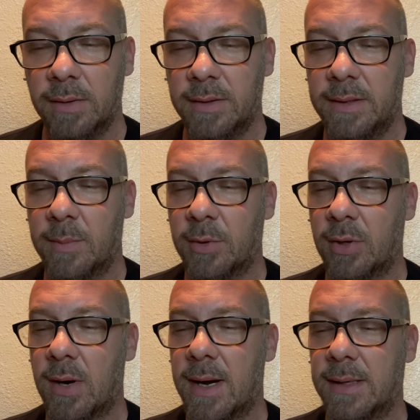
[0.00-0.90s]

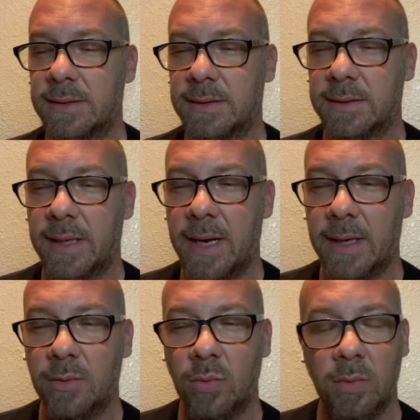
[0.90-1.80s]
Democrats,
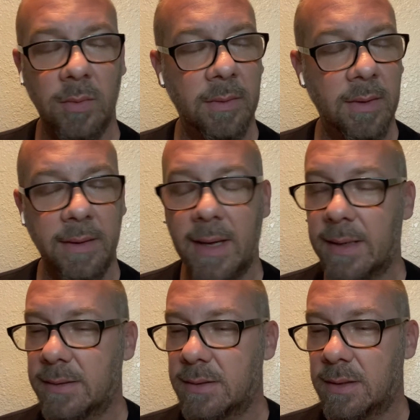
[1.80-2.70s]
and
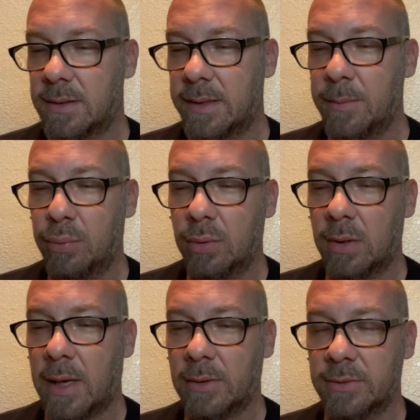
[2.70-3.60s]
that they pull
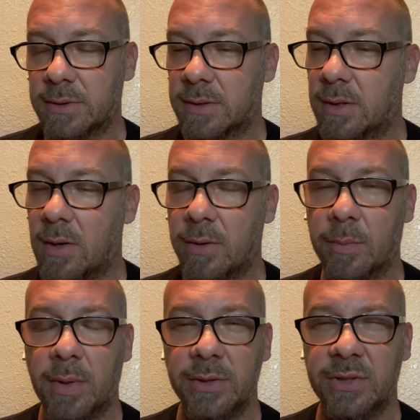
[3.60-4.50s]
out all the
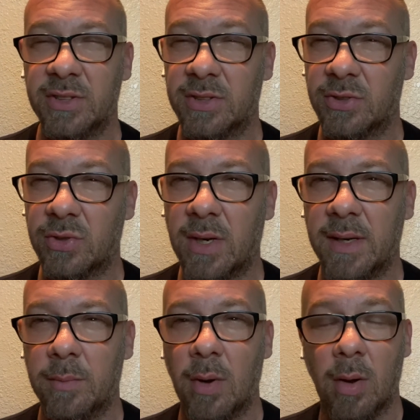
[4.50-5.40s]
punches to
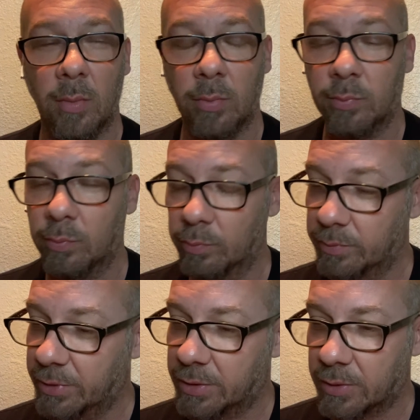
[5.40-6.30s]
try to,
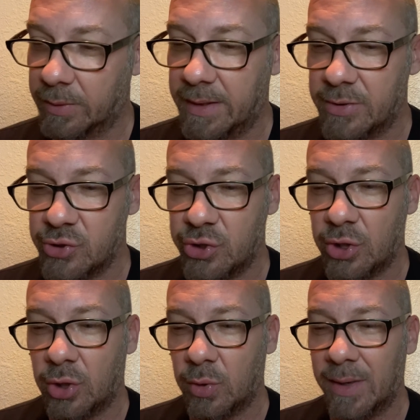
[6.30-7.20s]
get
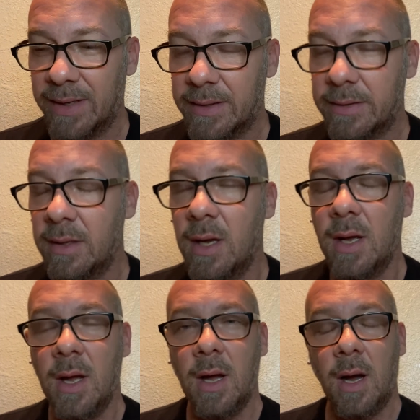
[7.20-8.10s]
Joe in.
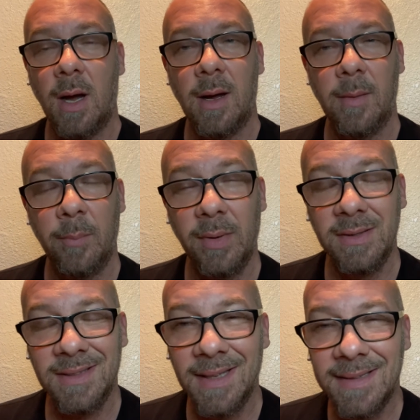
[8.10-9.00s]

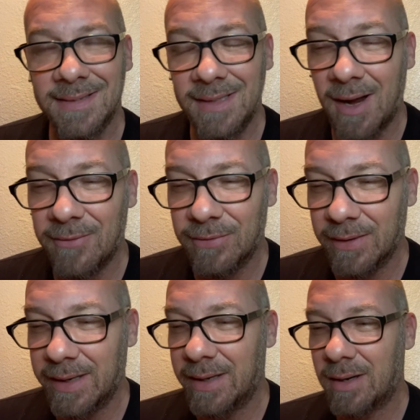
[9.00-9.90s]
But let's not
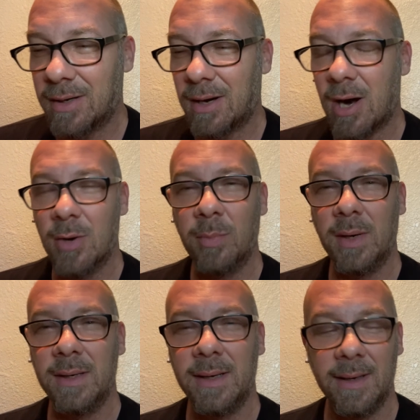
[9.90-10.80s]
forget our
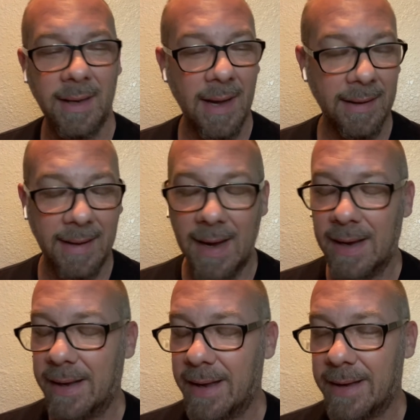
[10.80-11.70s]
buddy
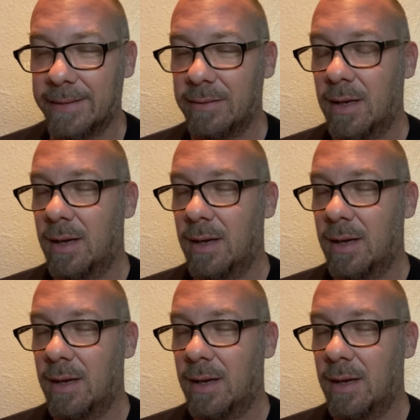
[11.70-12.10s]
Cayenne,